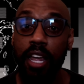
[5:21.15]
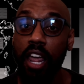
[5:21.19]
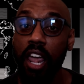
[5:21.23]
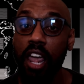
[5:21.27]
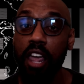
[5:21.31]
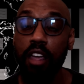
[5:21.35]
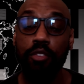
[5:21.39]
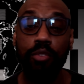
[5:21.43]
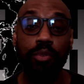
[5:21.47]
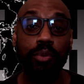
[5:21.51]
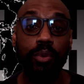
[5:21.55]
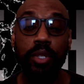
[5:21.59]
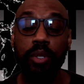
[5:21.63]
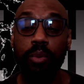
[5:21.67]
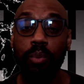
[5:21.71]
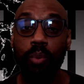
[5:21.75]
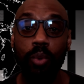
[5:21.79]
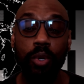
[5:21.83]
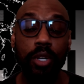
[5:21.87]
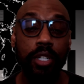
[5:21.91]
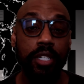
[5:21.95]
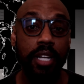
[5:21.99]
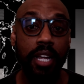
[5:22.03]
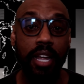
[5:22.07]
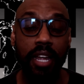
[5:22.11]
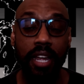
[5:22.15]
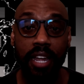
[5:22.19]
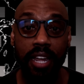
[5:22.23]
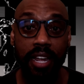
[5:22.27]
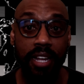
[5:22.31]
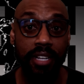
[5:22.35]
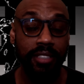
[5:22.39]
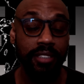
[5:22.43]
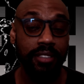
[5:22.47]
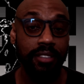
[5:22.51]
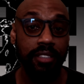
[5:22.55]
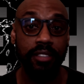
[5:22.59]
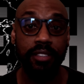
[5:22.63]
Everyone
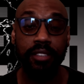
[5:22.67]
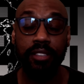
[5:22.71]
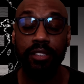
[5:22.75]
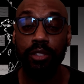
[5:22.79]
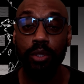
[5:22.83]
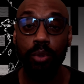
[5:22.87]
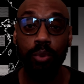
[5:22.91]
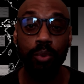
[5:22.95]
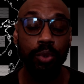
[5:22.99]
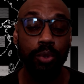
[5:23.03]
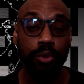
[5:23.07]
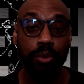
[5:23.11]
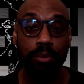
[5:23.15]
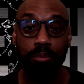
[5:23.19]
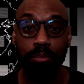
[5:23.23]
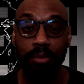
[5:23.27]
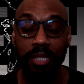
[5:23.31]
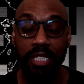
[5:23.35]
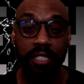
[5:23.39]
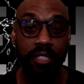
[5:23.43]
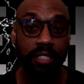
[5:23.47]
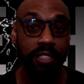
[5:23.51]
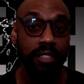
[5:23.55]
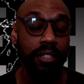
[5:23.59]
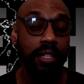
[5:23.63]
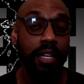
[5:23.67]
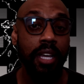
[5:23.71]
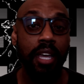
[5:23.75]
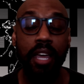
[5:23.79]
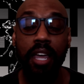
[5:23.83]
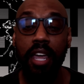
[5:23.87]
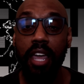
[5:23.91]
has a social media.